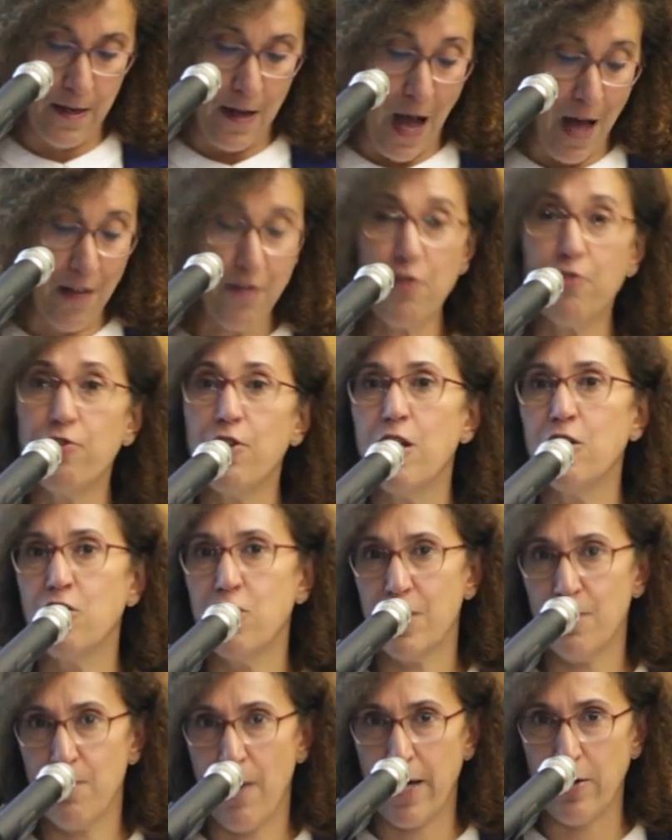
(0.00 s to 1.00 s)
Other
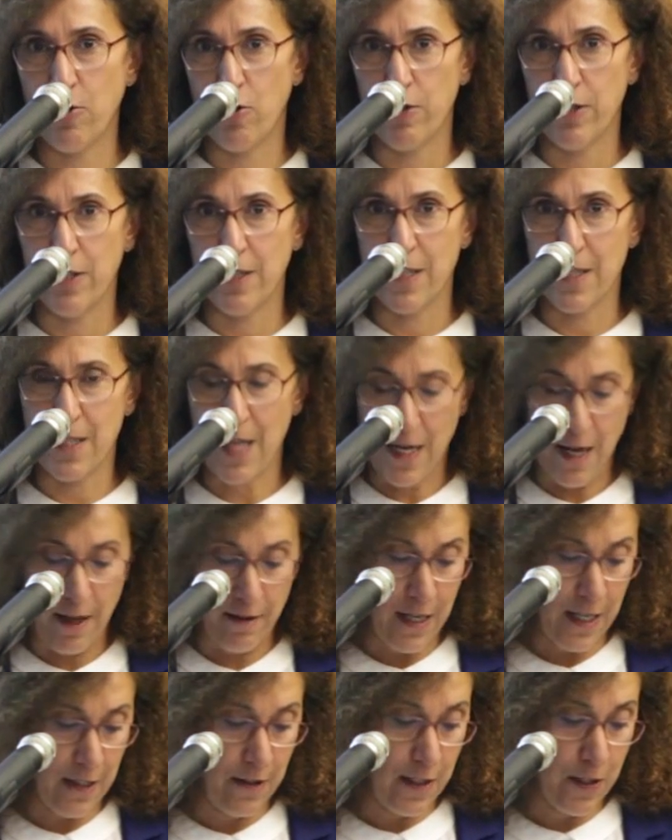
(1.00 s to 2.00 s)
religious minorities, and I
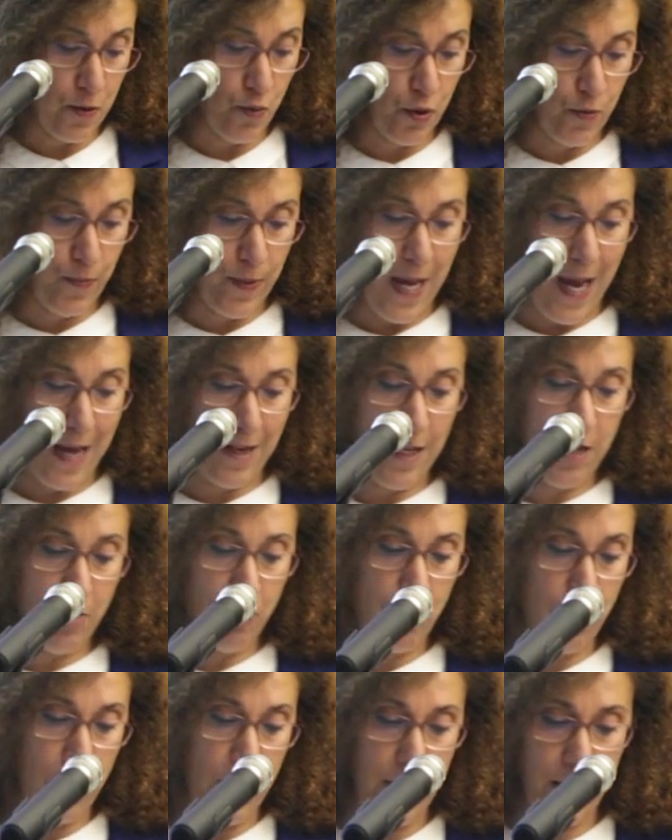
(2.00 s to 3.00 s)
think this would be an
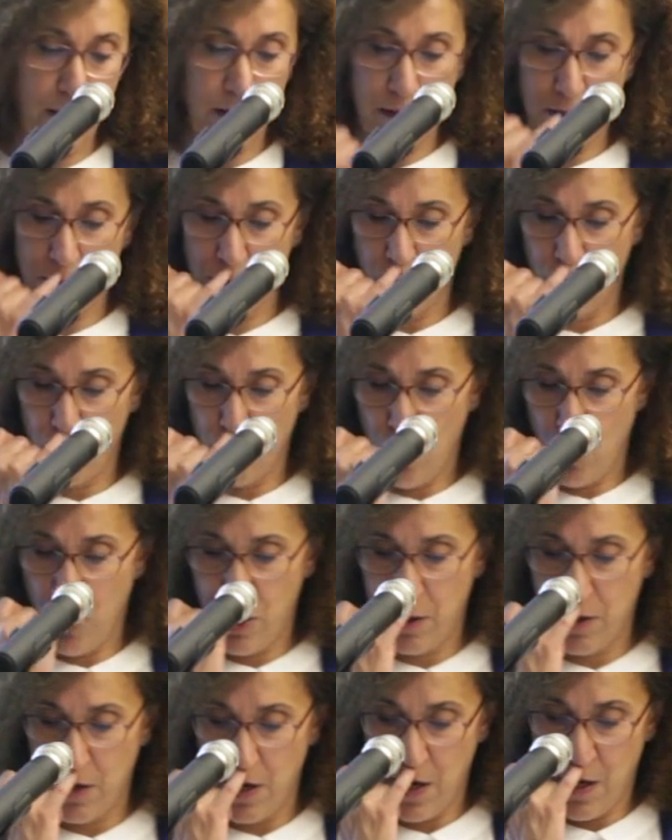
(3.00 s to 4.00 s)
interest to your,
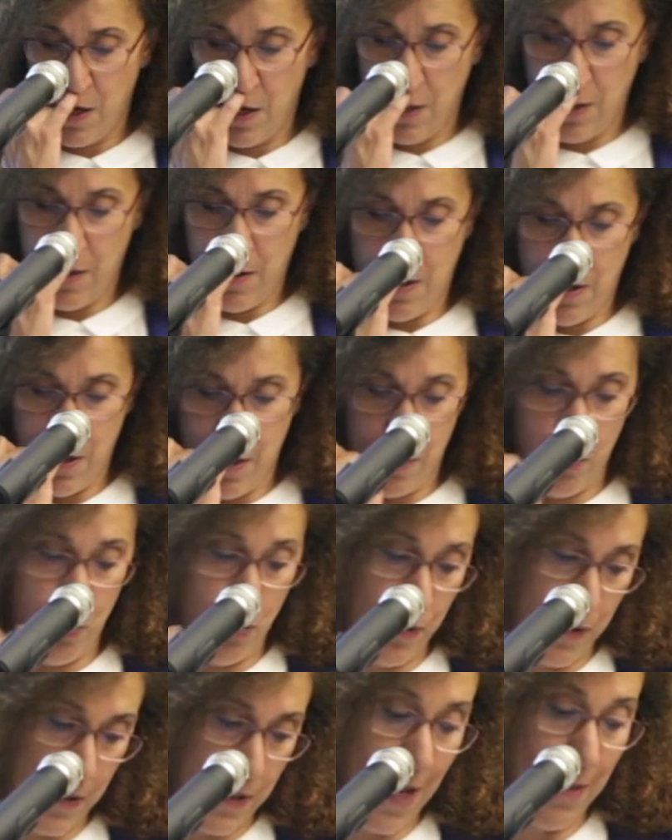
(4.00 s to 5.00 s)
uh, uh,
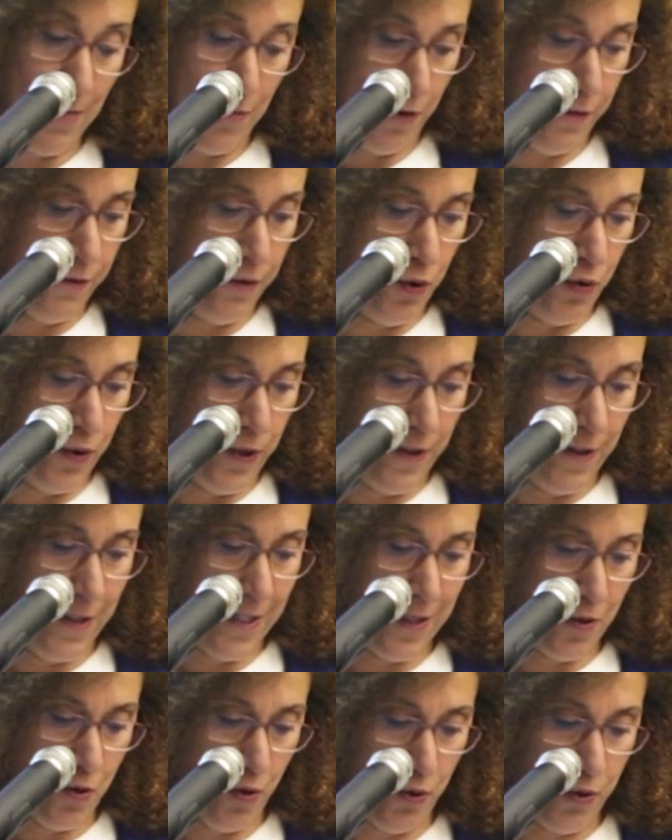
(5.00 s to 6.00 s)
to some of you in
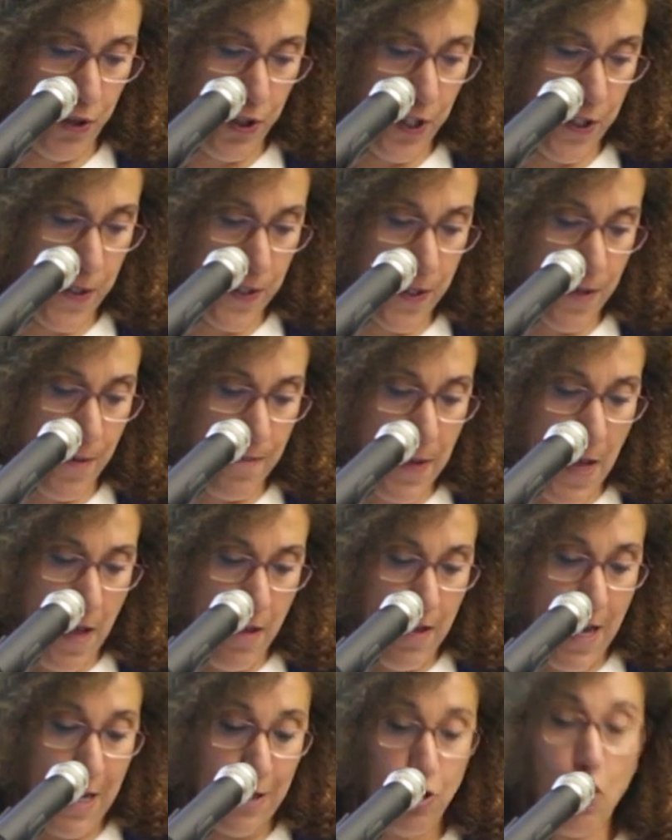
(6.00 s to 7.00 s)
this audience,
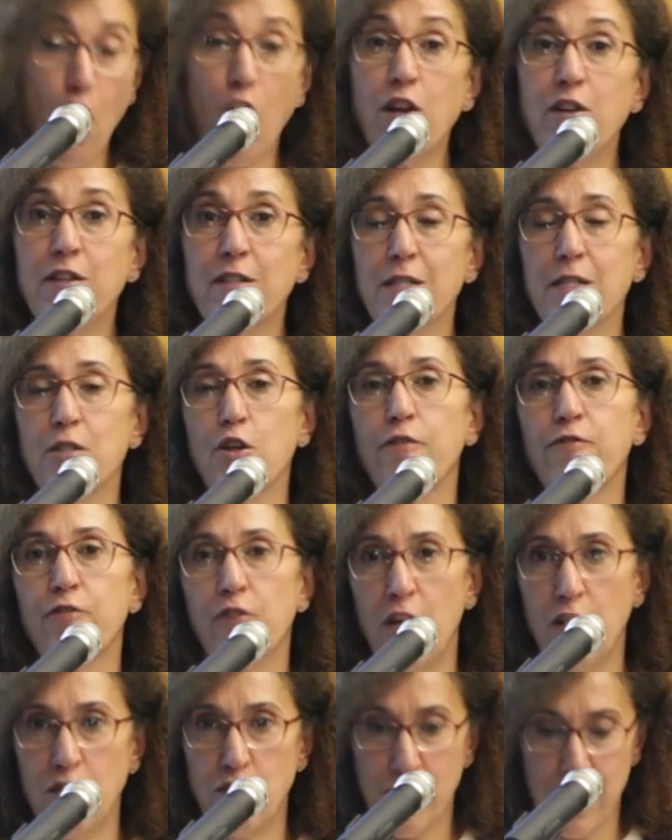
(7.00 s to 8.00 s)
the intolerance of
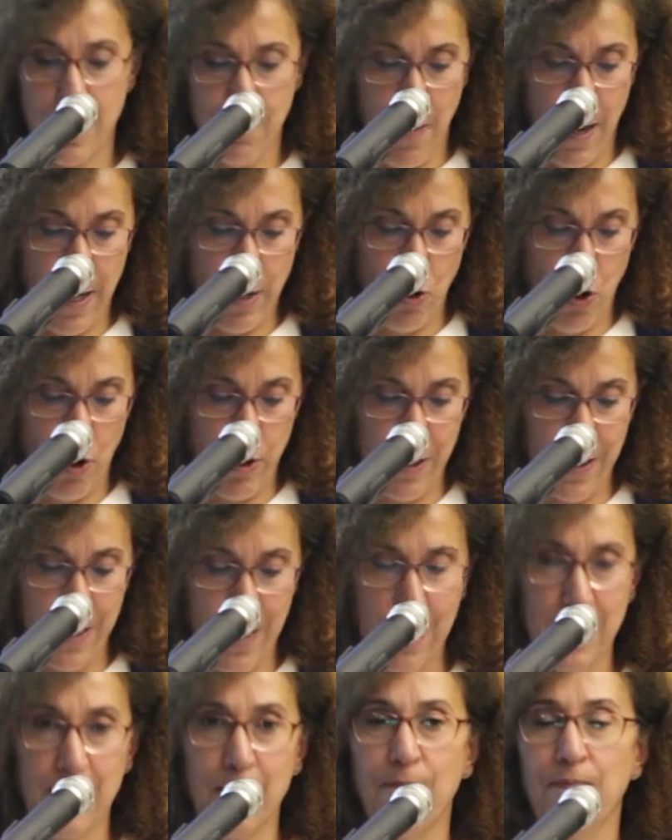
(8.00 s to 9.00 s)
religious
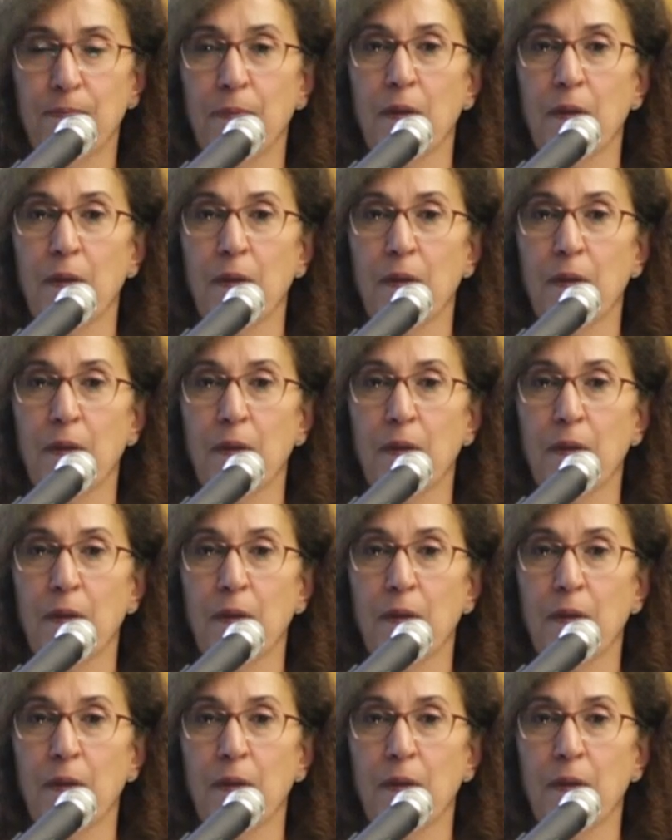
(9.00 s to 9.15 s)
minorities.